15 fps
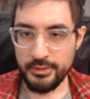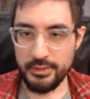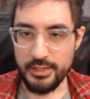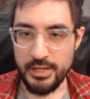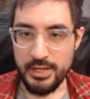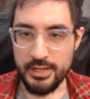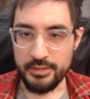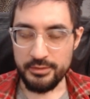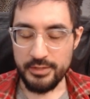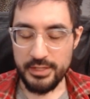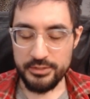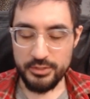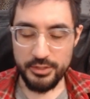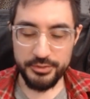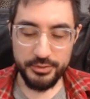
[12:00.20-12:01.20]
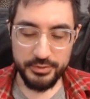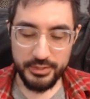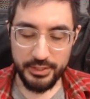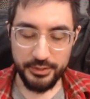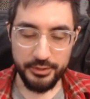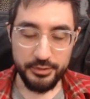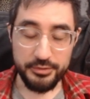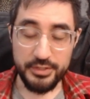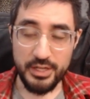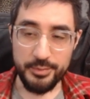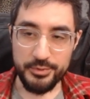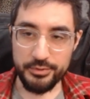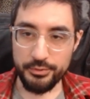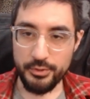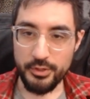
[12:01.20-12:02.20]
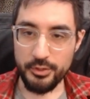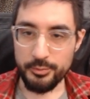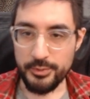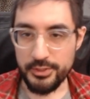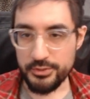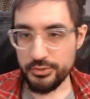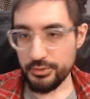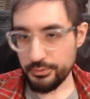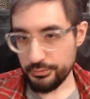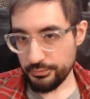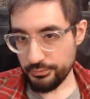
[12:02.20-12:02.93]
And that's also scaling our damage through Archmage.